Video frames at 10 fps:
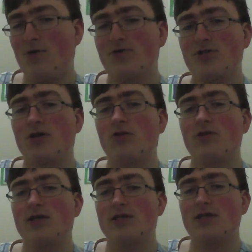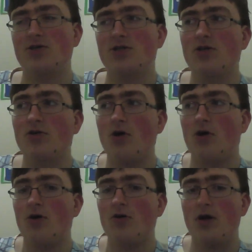There's another
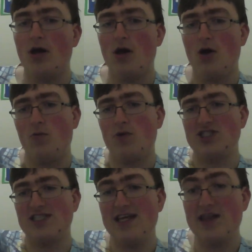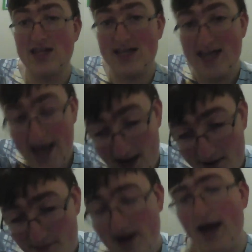card which is in the
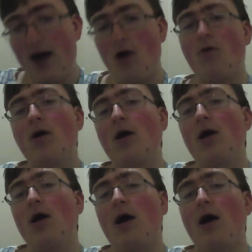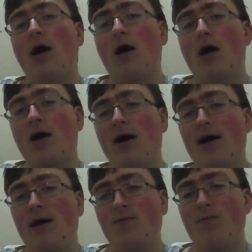game now,
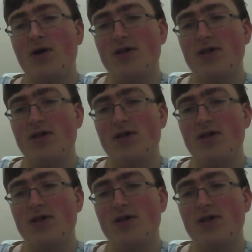but